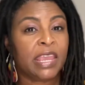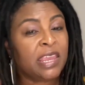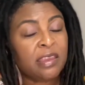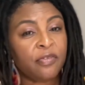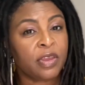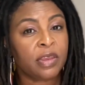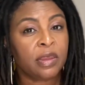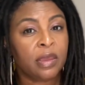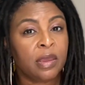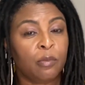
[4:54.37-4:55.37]
even
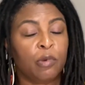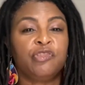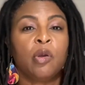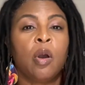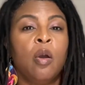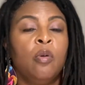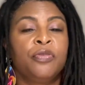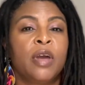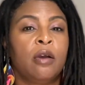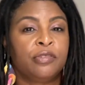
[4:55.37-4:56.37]
what your own
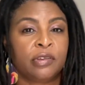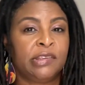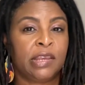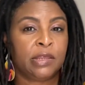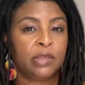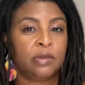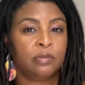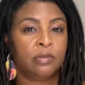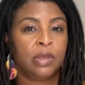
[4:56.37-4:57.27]
thoughts are telling you.